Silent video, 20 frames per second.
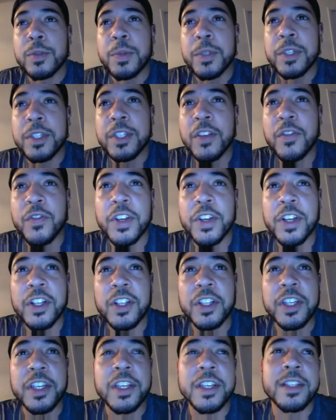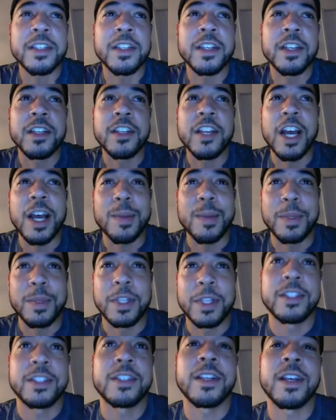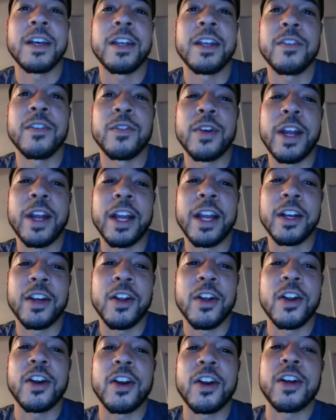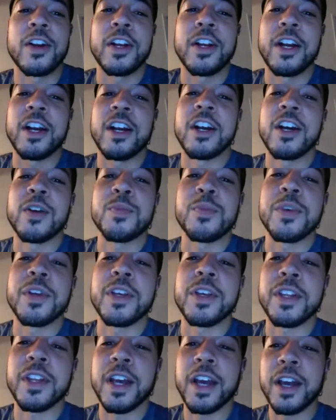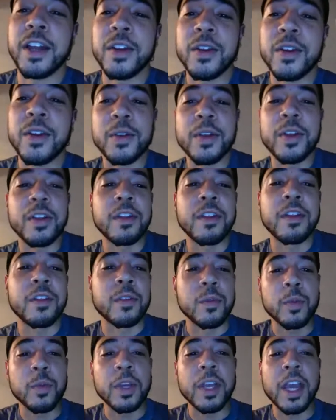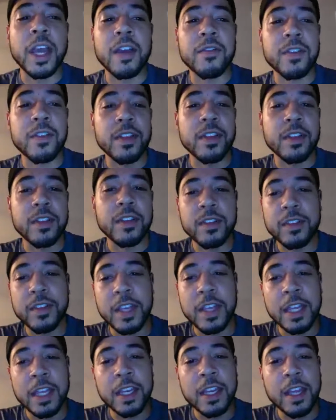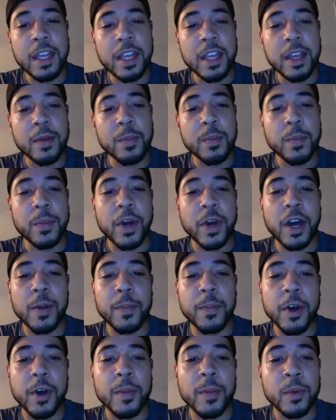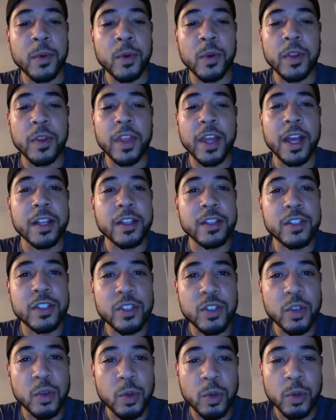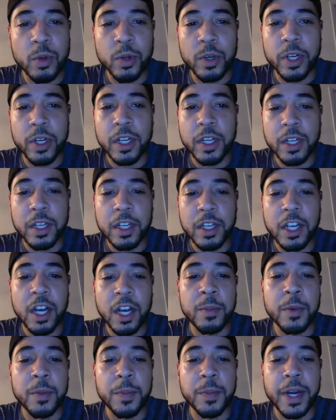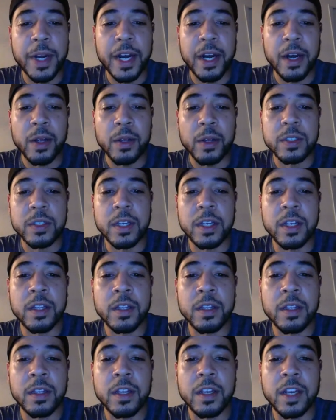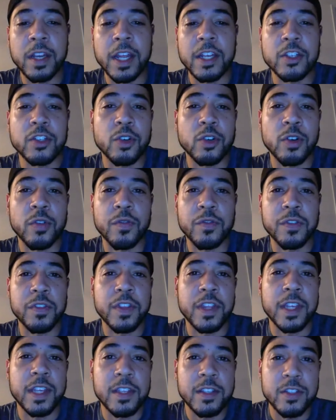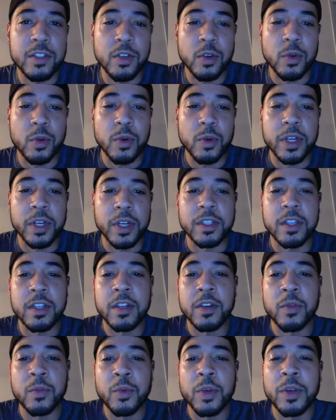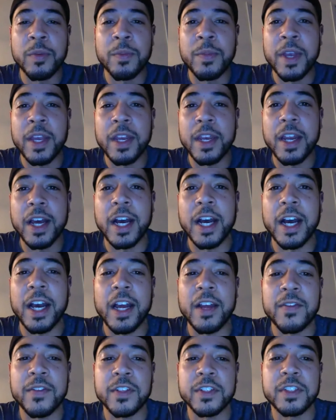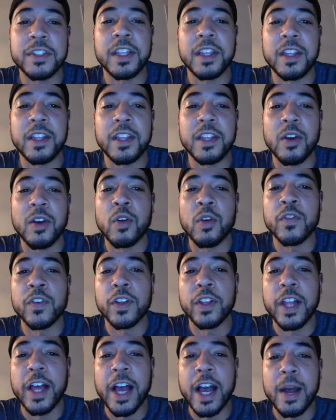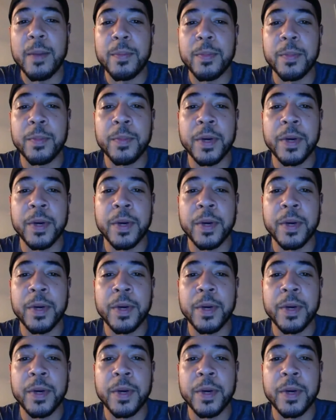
Specifically, he's an adopted son of Ragnar, and we haven't seen him pop up or that story come about in the nature of these stories, and we may not ever see the overlap.